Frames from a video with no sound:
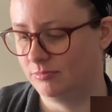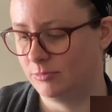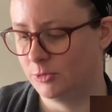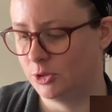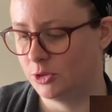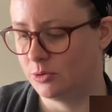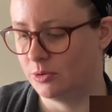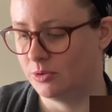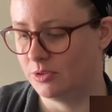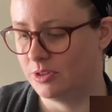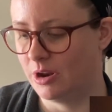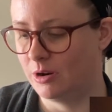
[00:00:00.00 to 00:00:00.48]

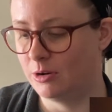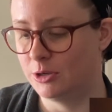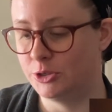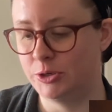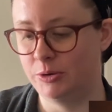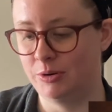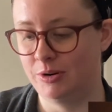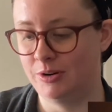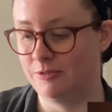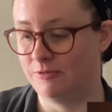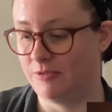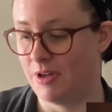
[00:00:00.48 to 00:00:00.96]
So there's
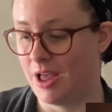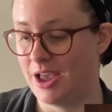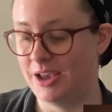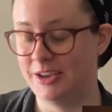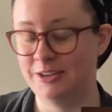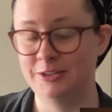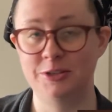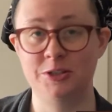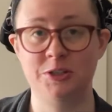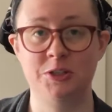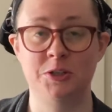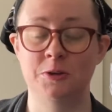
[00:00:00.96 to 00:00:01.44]
your
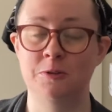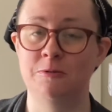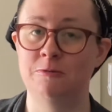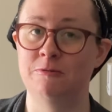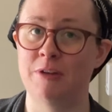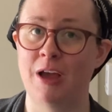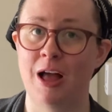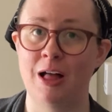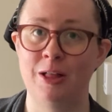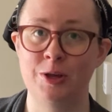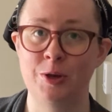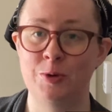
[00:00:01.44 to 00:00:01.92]
advice to
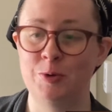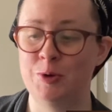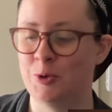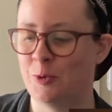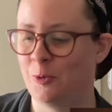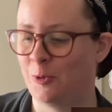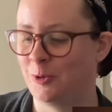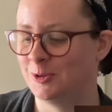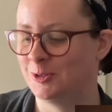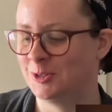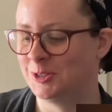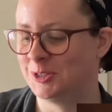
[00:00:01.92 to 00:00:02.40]
value
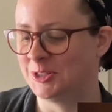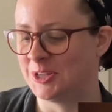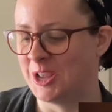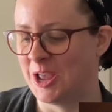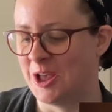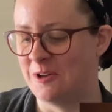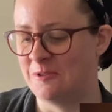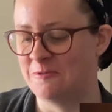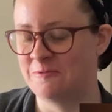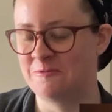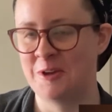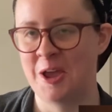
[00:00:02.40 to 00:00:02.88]

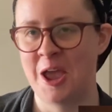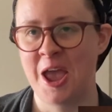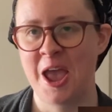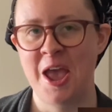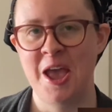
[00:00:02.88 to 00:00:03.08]
yourself,